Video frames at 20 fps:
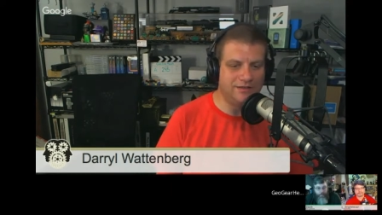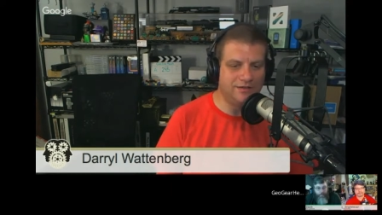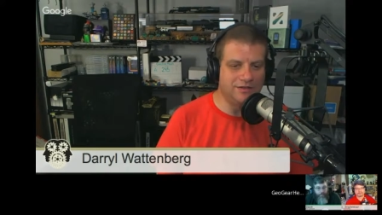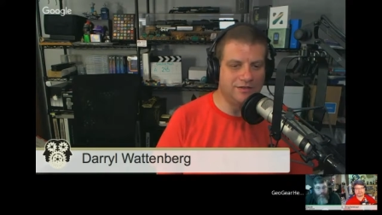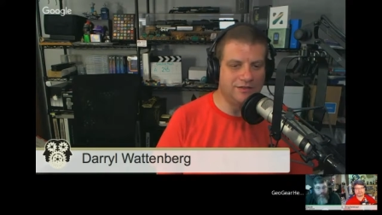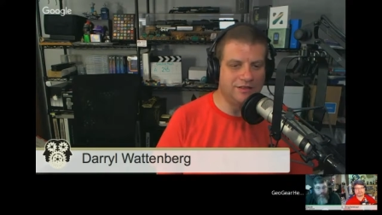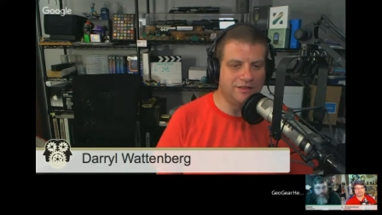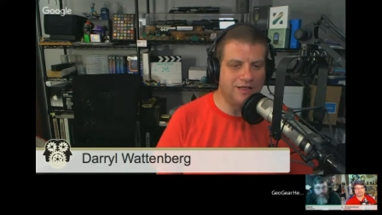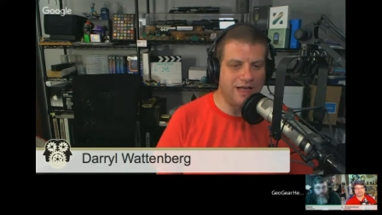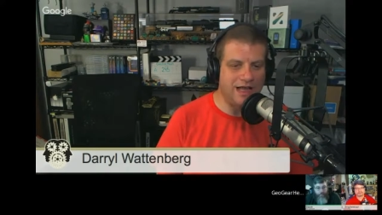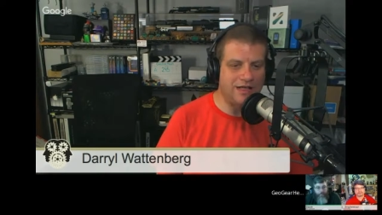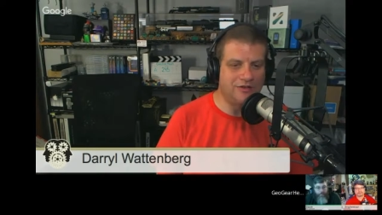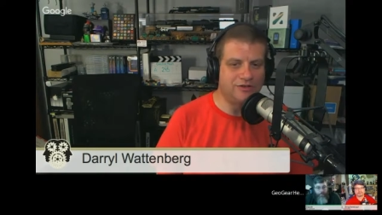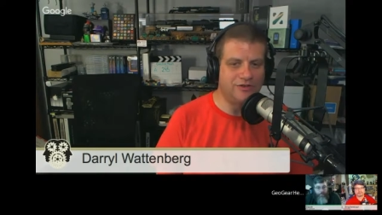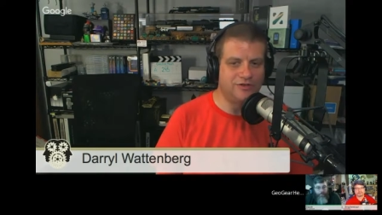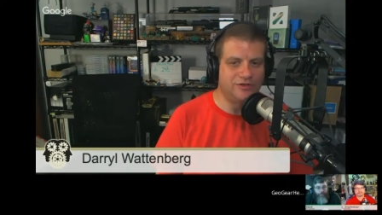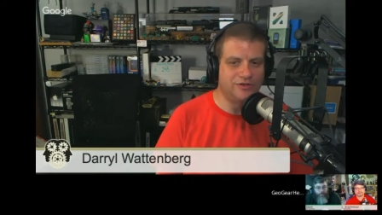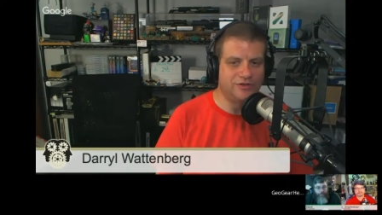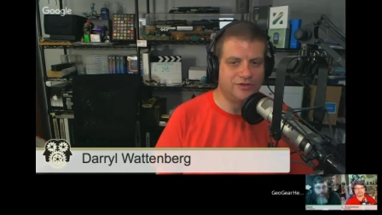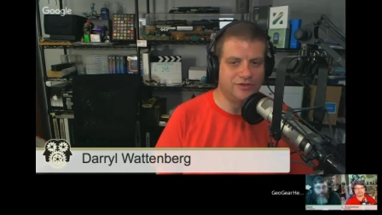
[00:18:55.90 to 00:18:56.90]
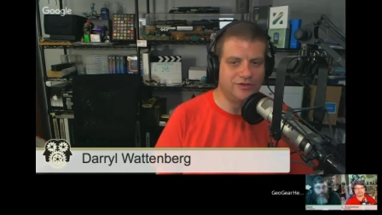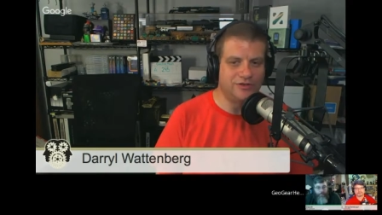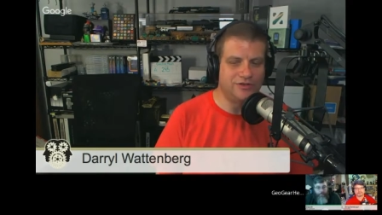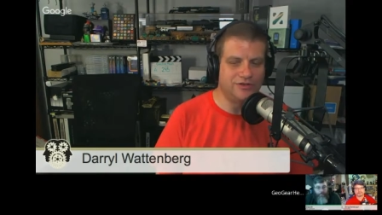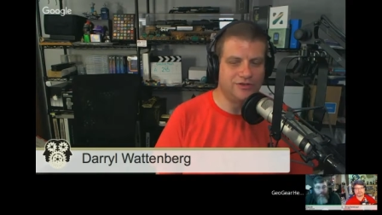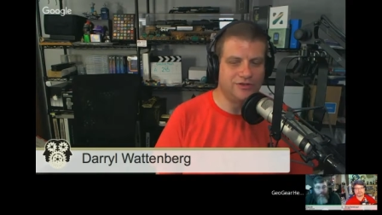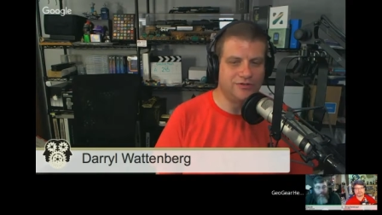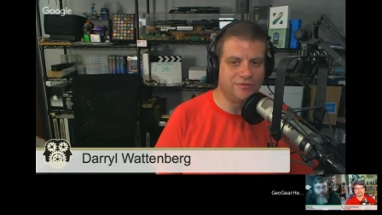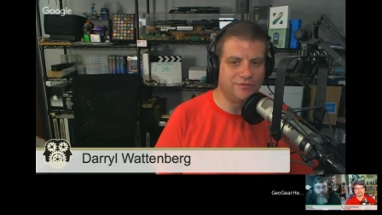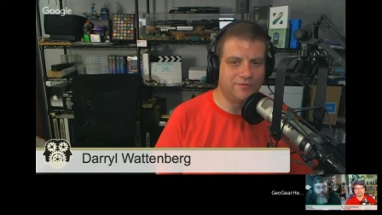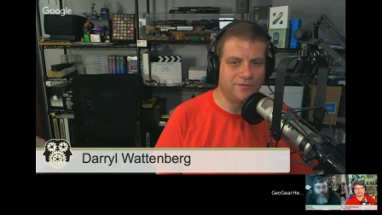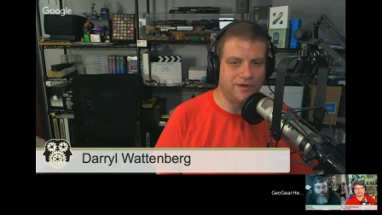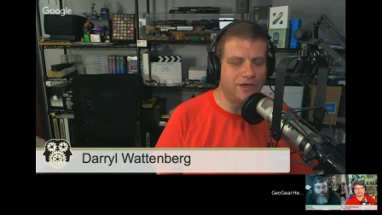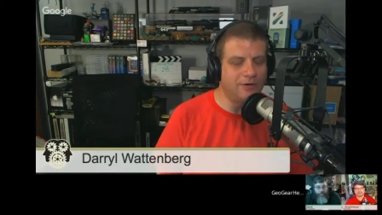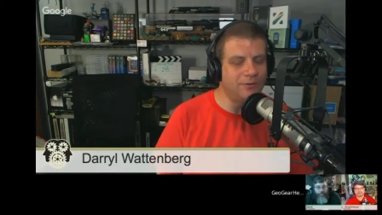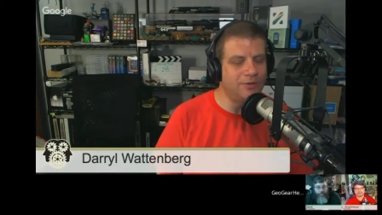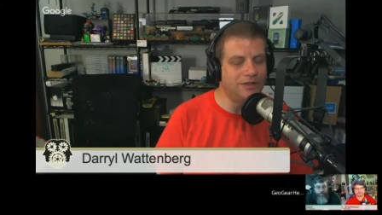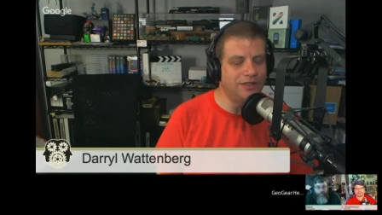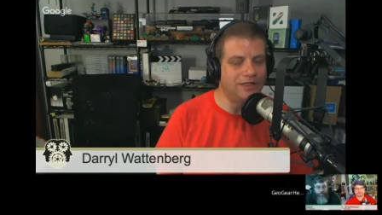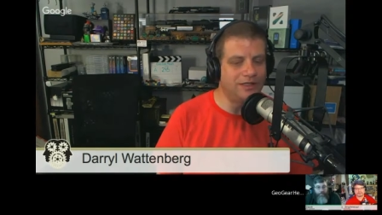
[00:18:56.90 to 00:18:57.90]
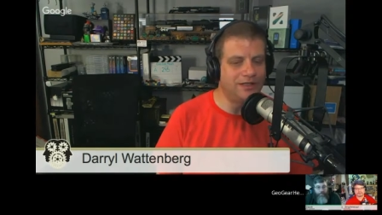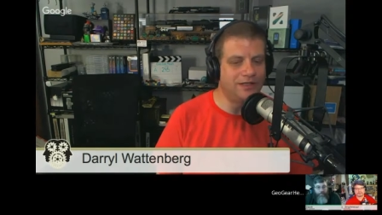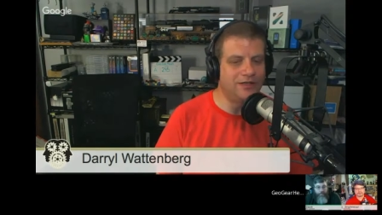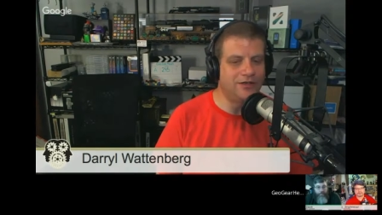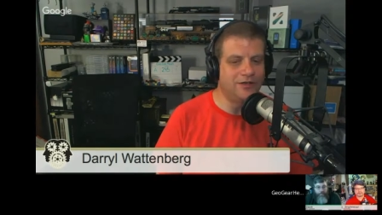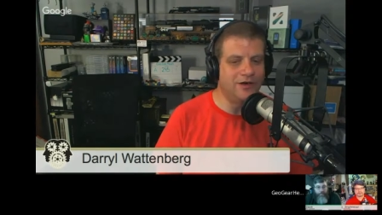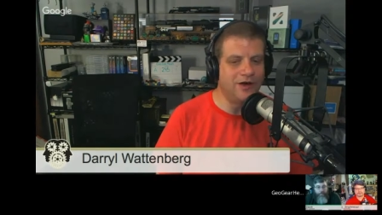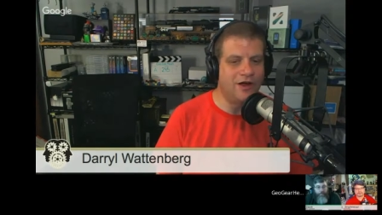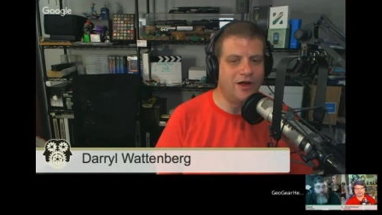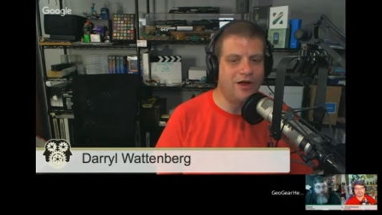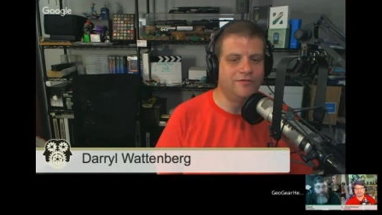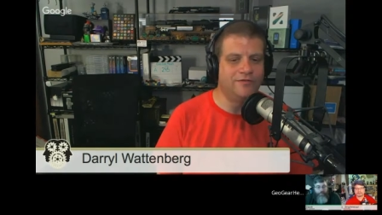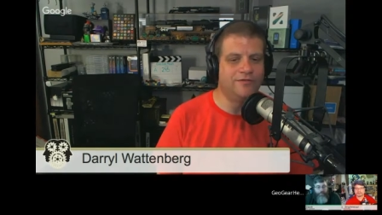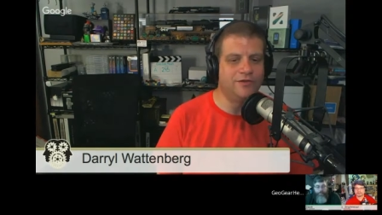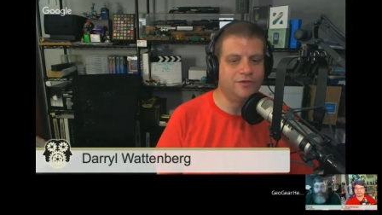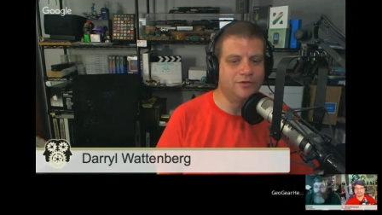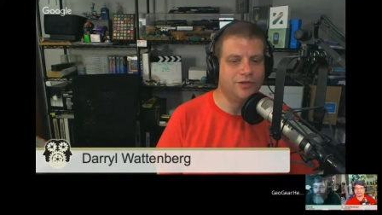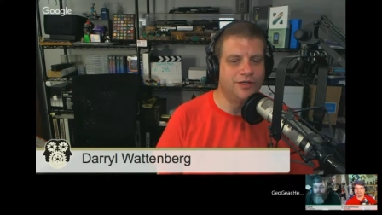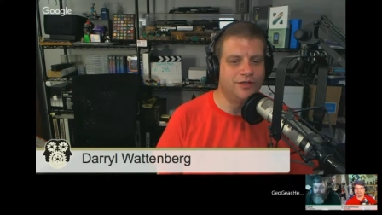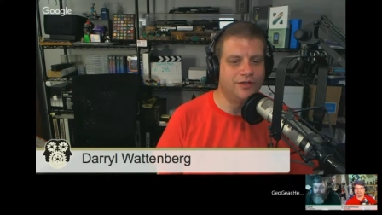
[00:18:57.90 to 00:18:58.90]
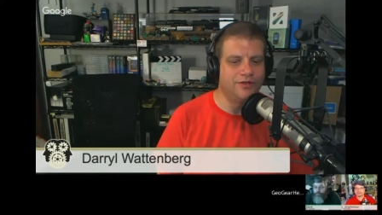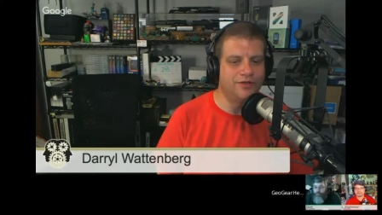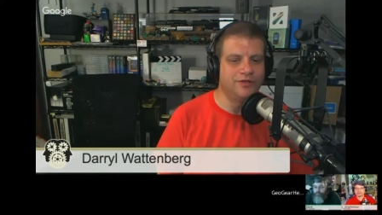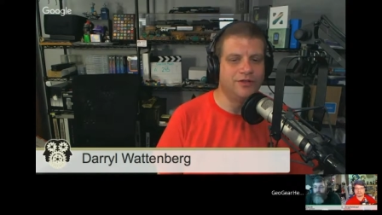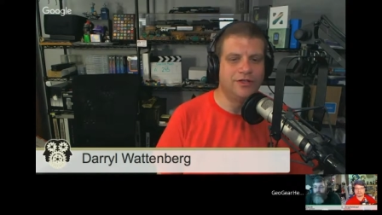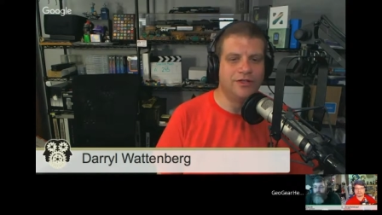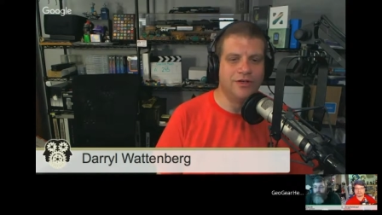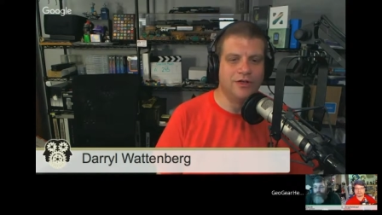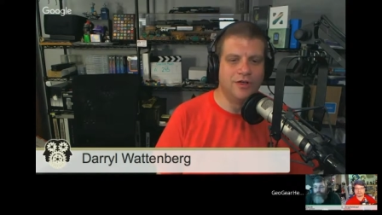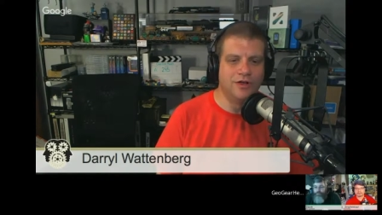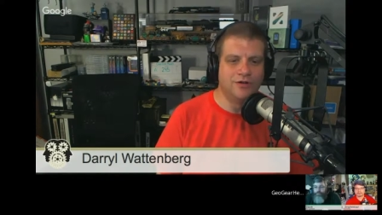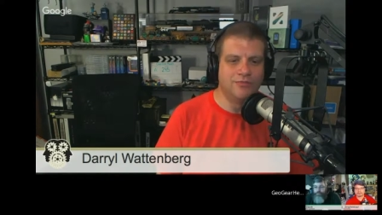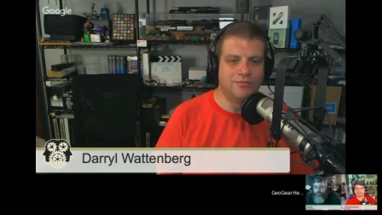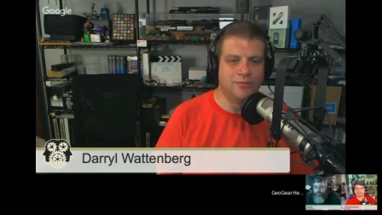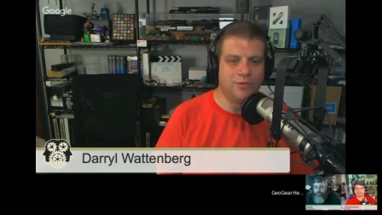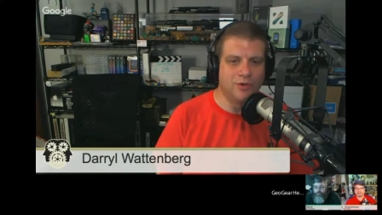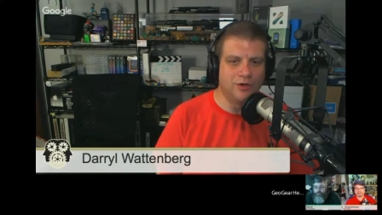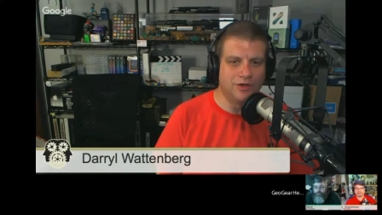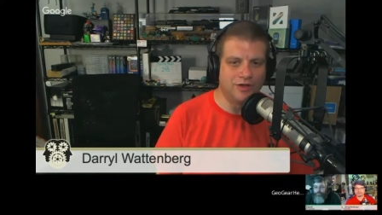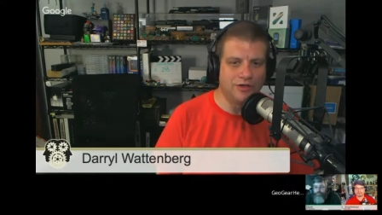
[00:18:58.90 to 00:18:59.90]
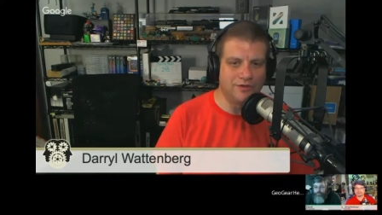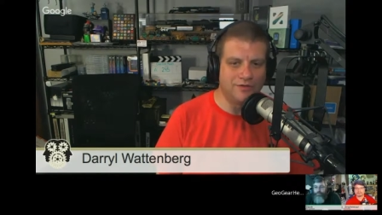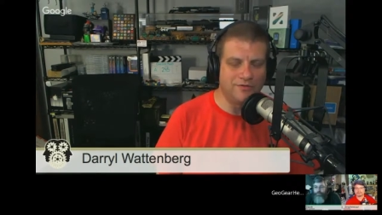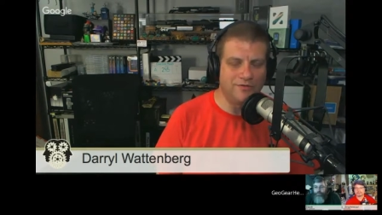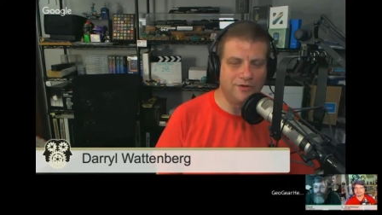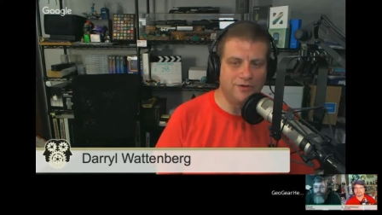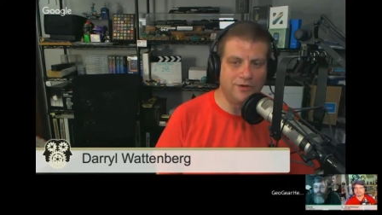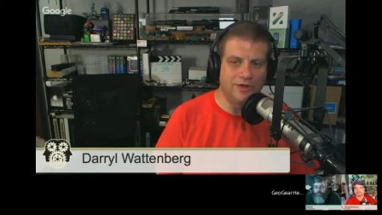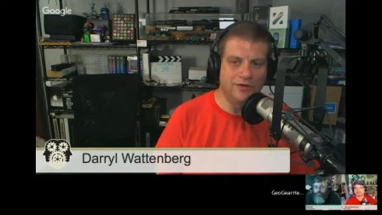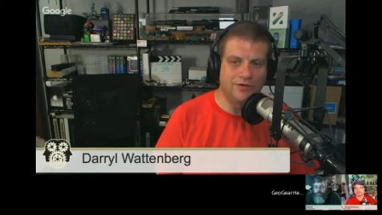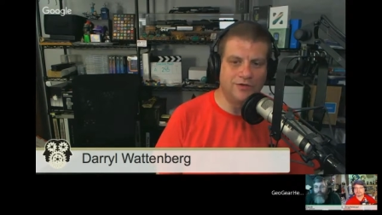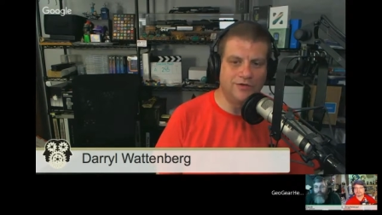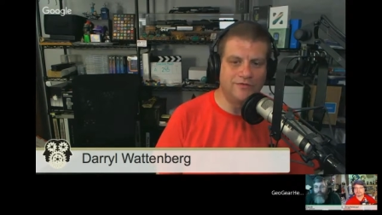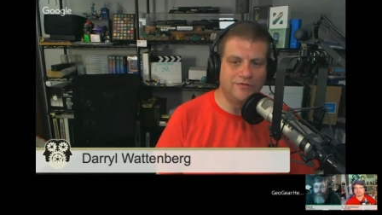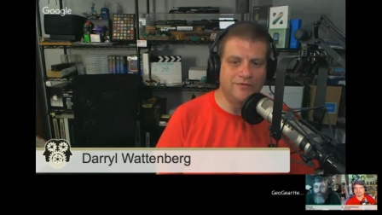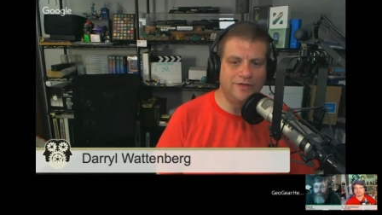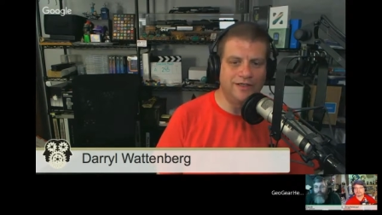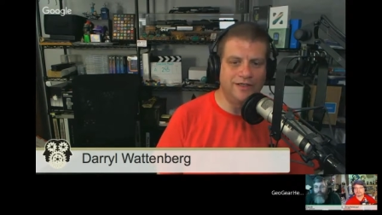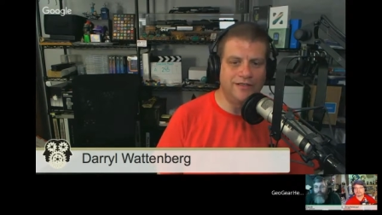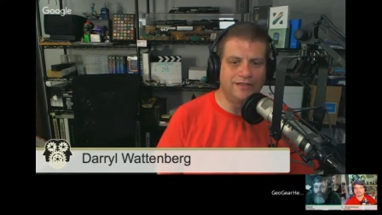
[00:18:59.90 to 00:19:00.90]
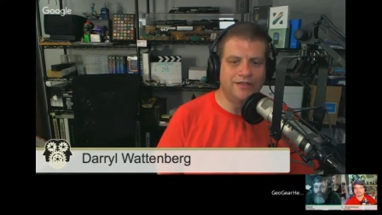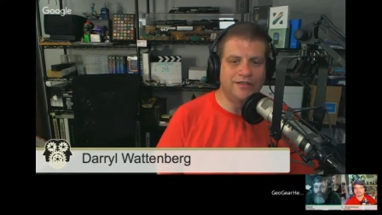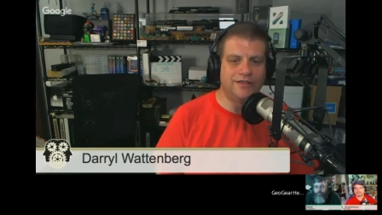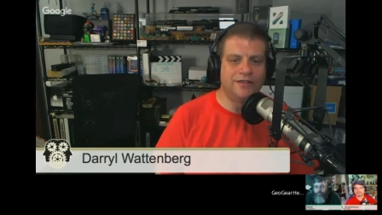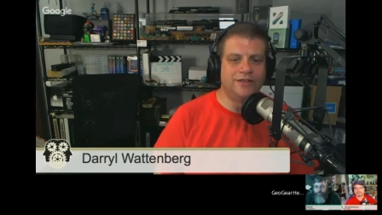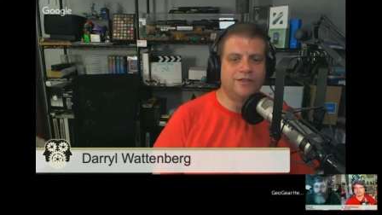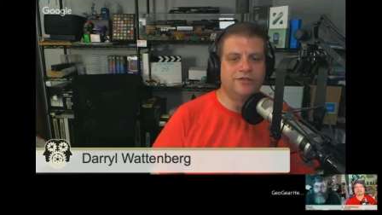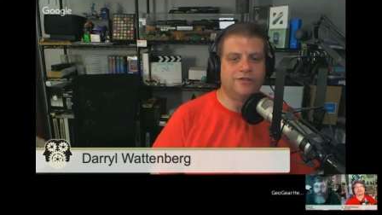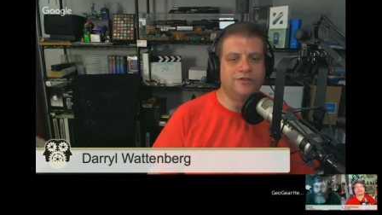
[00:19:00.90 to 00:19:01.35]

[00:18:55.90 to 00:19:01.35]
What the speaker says: caches frequently that are off the trail more than a few hundred feet, so